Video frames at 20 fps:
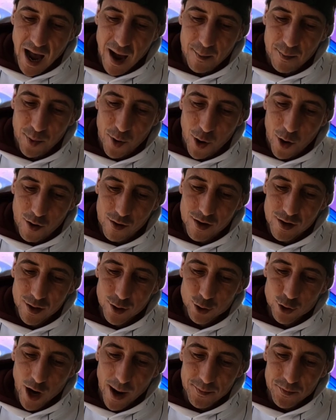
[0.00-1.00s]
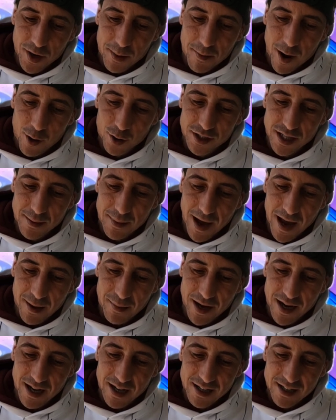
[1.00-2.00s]
Apple. Drop the multi,
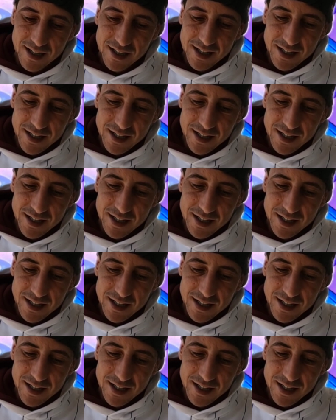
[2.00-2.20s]
baby.